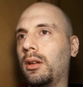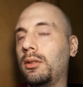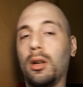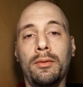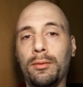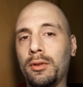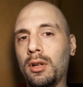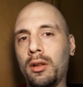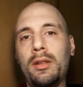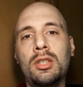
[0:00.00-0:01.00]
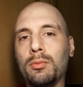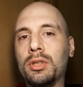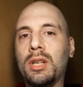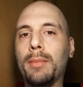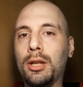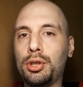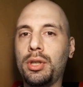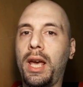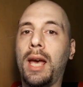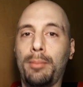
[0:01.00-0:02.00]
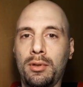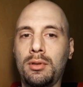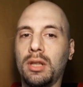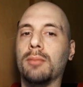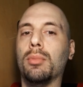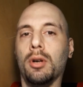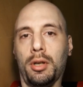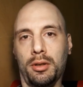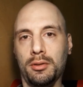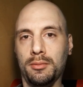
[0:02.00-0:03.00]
None of these ones I mentioned happen in the book,